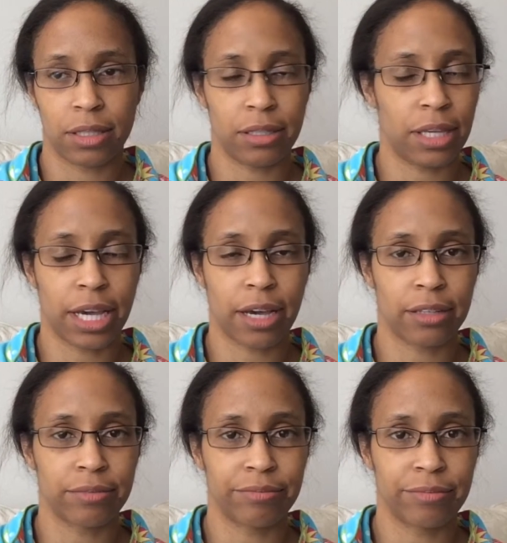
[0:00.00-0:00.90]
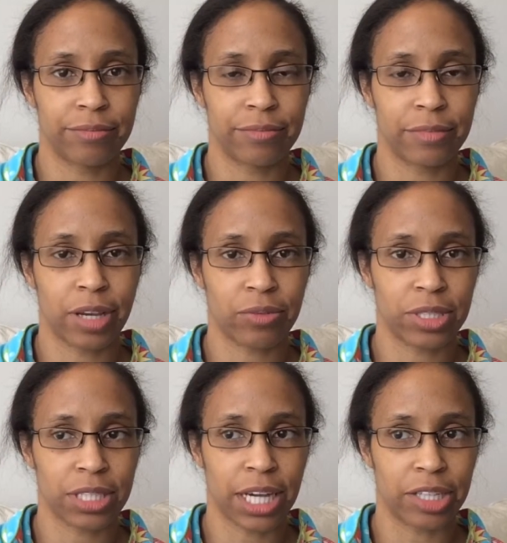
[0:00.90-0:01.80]
yeah, that
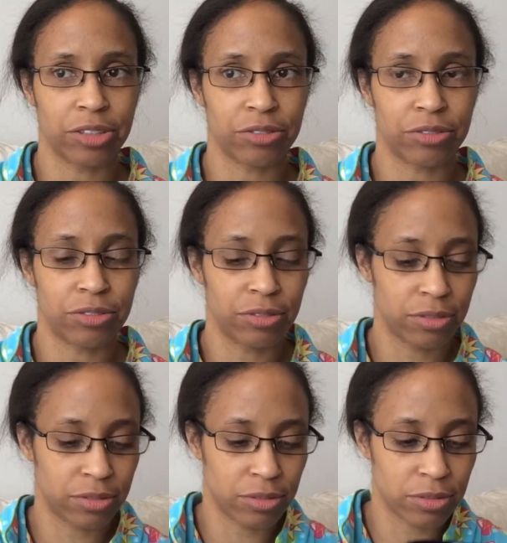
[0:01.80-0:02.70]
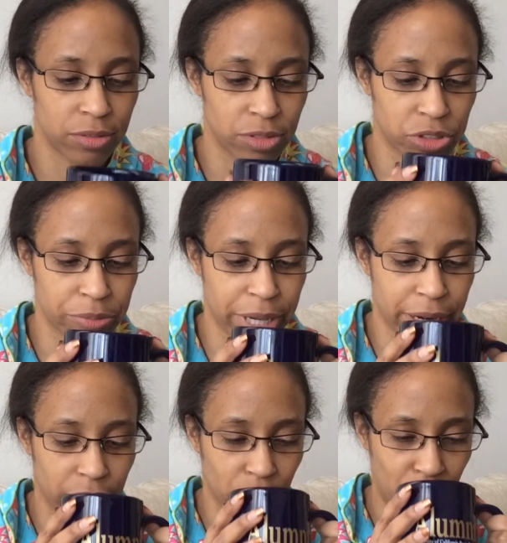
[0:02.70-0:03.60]
was kind of
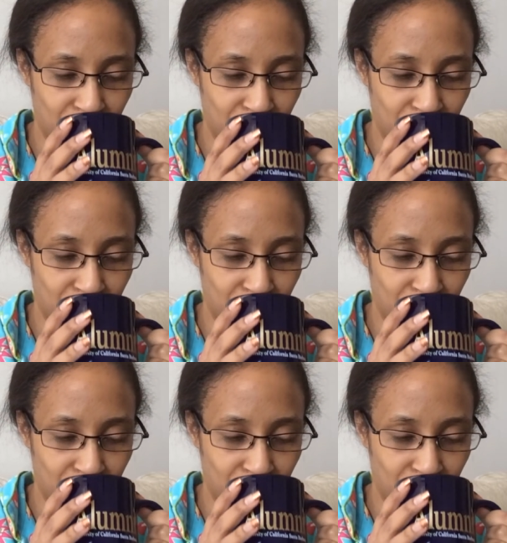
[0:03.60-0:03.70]
traumatic.